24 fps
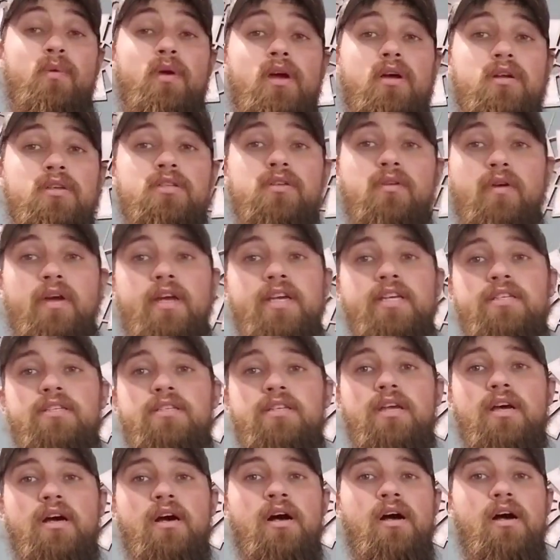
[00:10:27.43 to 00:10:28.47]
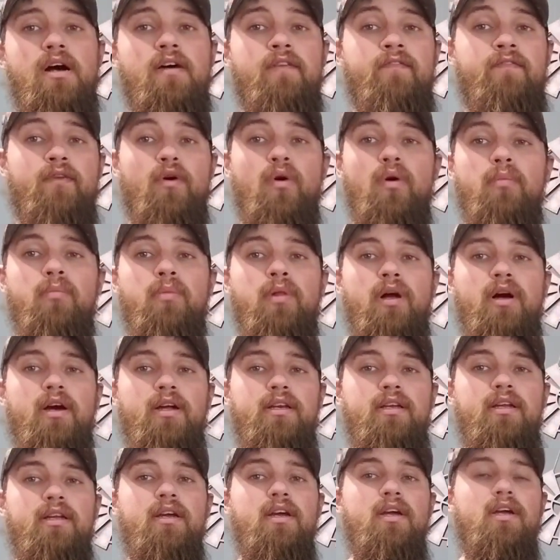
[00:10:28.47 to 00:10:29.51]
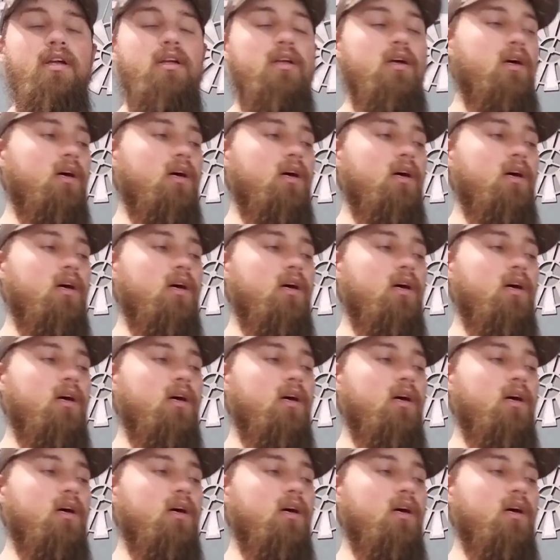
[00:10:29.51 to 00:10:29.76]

and we also raised full blood